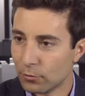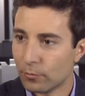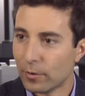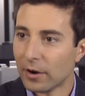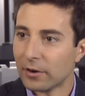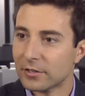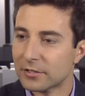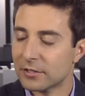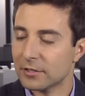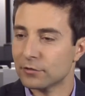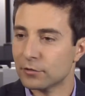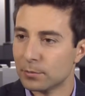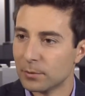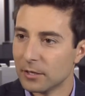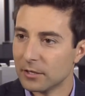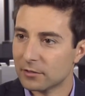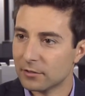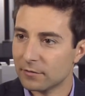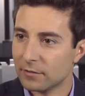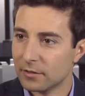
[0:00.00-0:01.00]
relative
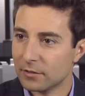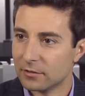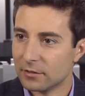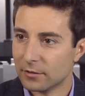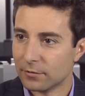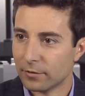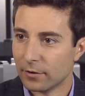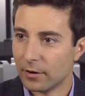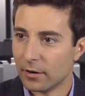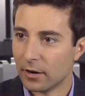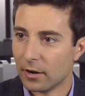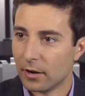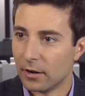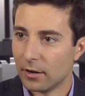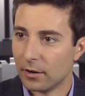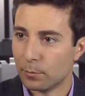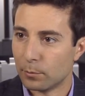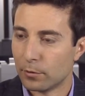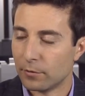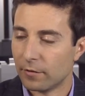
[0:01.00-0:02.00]
speeds of these different
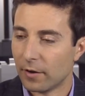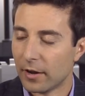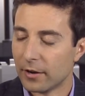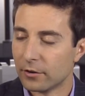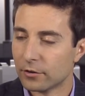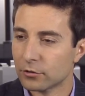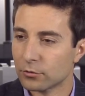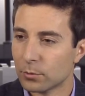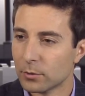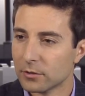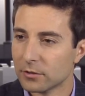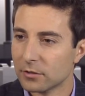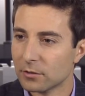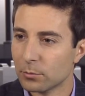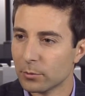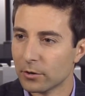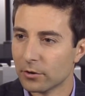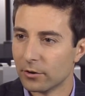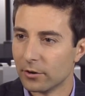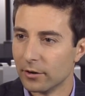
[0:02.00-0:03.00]
uh, providers. What did
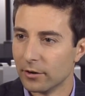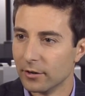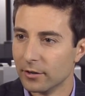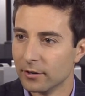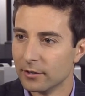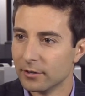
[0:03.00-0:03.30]
we learn?